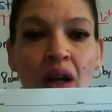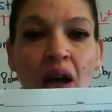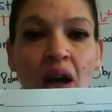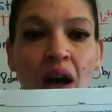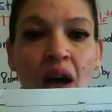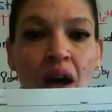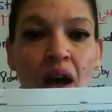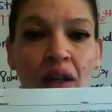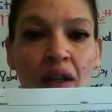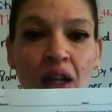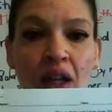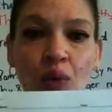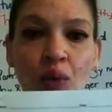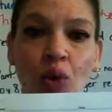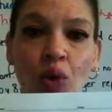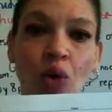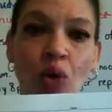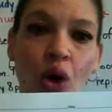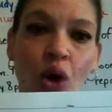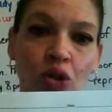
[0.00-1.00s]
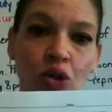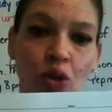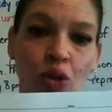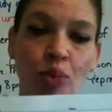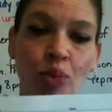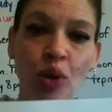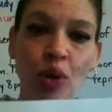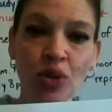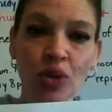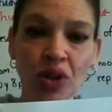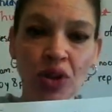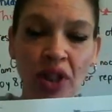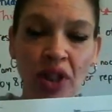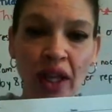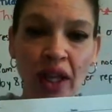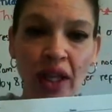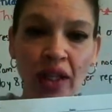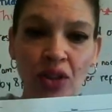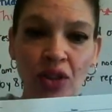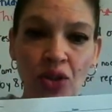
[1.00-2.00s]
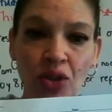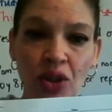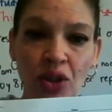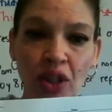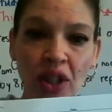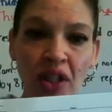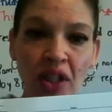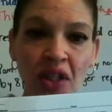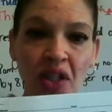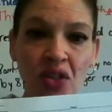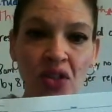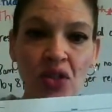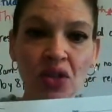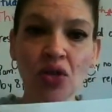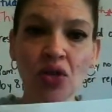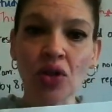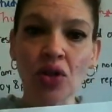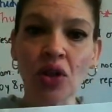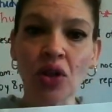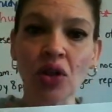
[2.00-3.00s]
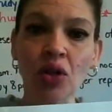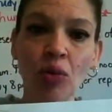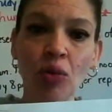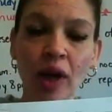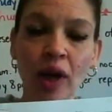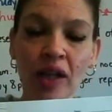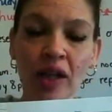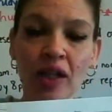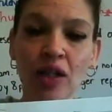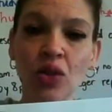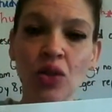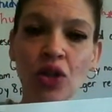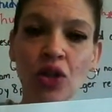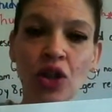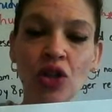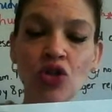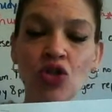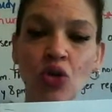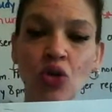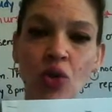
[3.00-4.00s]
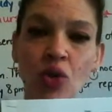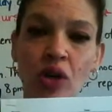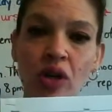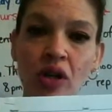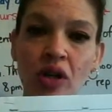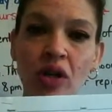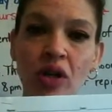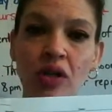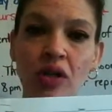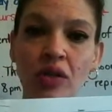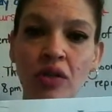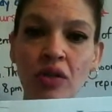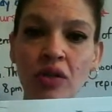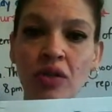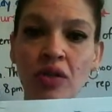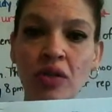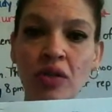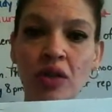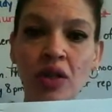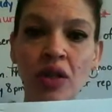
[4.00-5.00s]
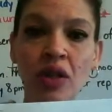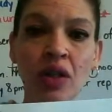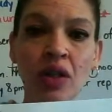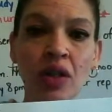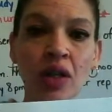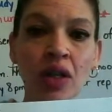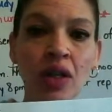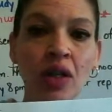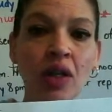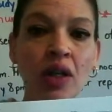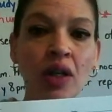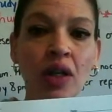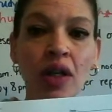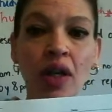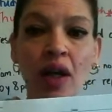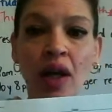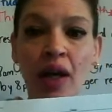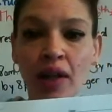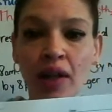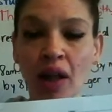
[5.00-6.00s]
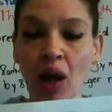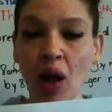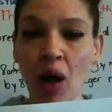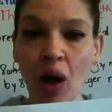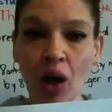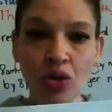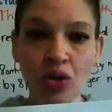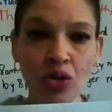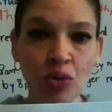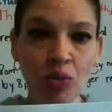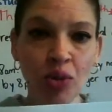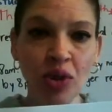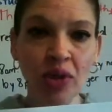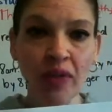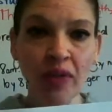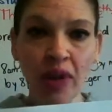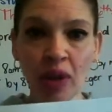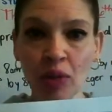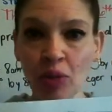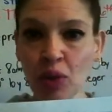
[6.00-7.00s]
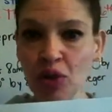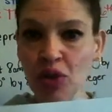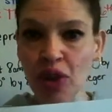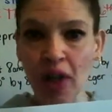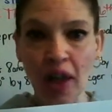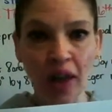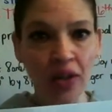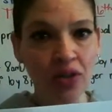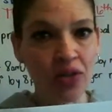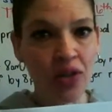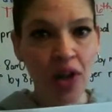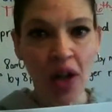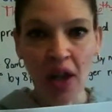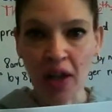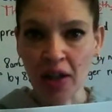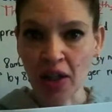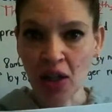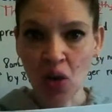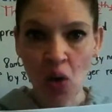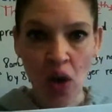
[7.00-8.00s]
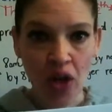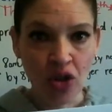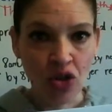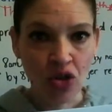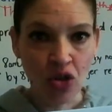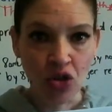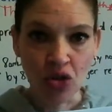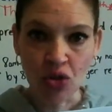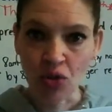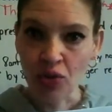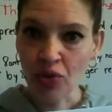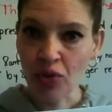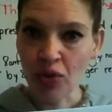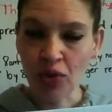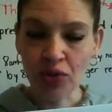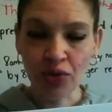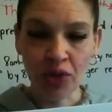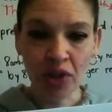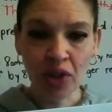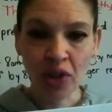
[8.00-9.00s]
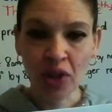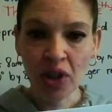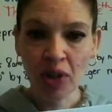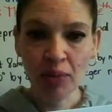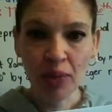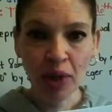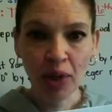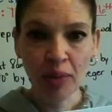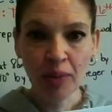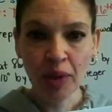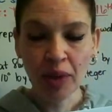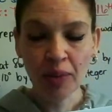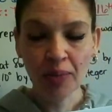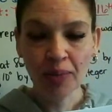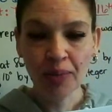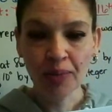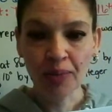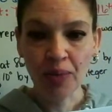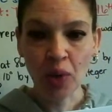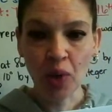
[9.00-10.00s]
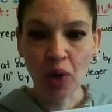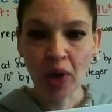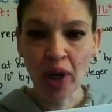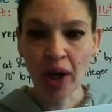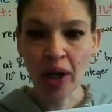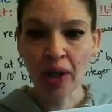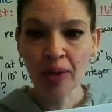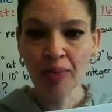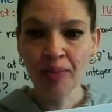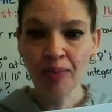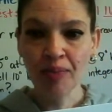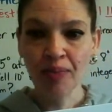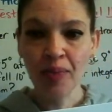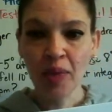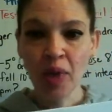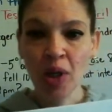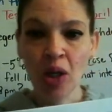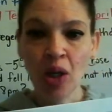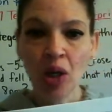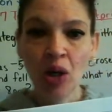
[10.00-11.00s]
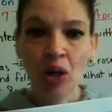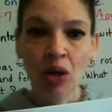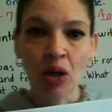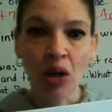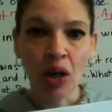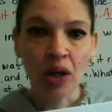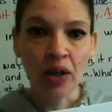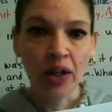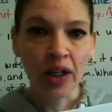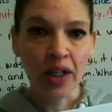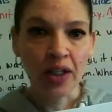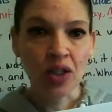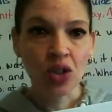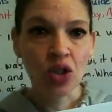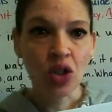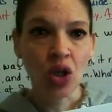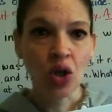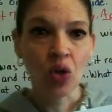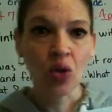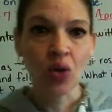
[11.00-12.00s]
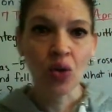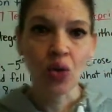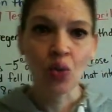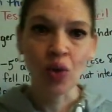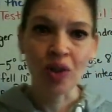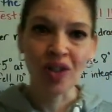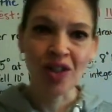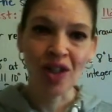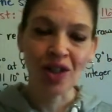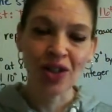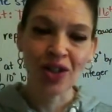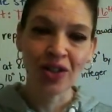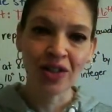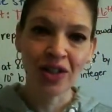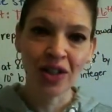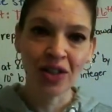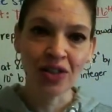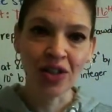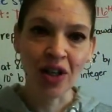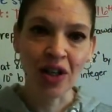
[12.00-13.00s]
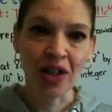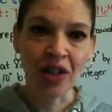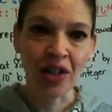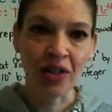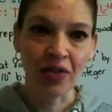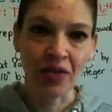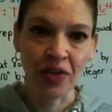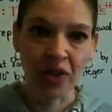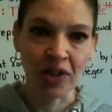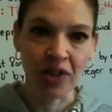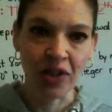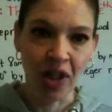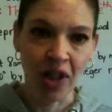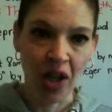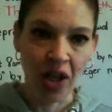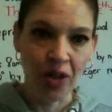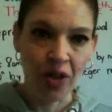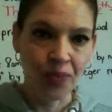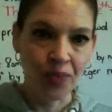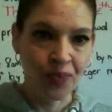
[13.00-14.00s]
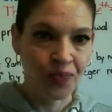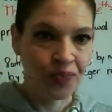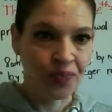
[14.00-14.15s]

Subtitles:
And I will also post the answer key so that you can go back and look at your work. And I'll also be available to answer any questions, so feel free to email me, okay? All right, so what's our learning target for today?